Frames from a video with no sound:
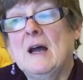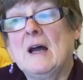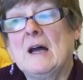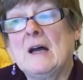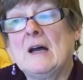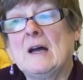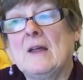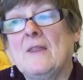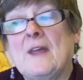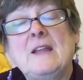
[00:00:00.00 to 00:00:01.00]

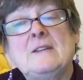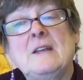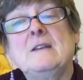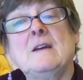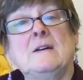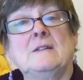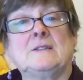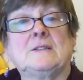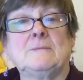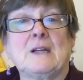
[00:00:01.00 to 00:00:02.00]
They didn't
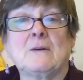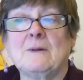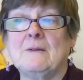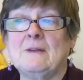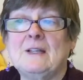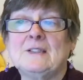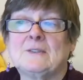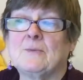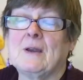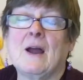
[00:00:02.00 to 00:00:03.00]
answer my
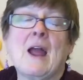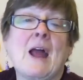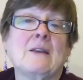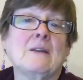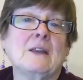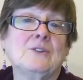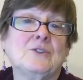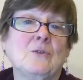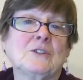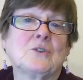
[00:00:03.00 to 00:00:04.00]
queries when I had an
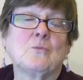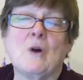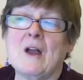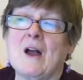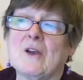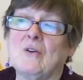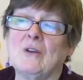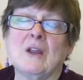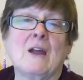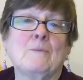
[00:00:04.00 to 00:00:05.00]
issue as to why I
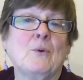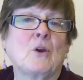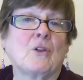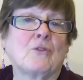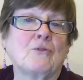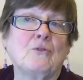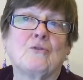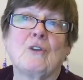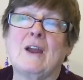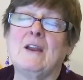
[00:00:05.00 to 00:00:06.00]
couldn't book a through
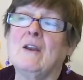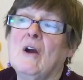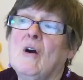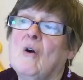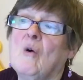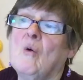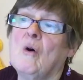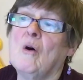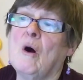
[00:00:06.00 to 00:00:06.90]
train, or